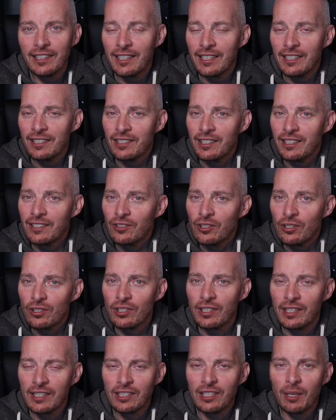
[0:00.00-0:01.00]
Is it
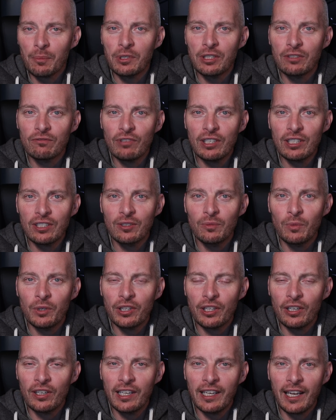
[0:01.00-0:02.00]
just an accepted risk
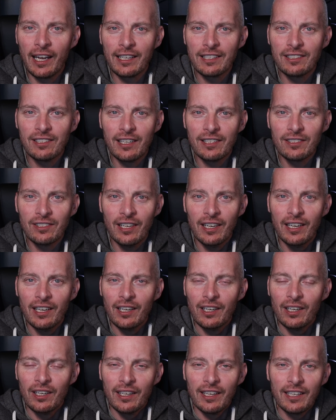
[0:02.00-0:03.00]
with early access?
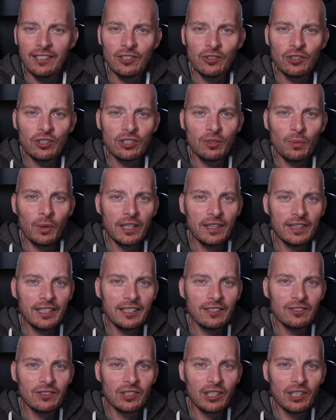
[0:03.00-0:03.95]
Is it just the way things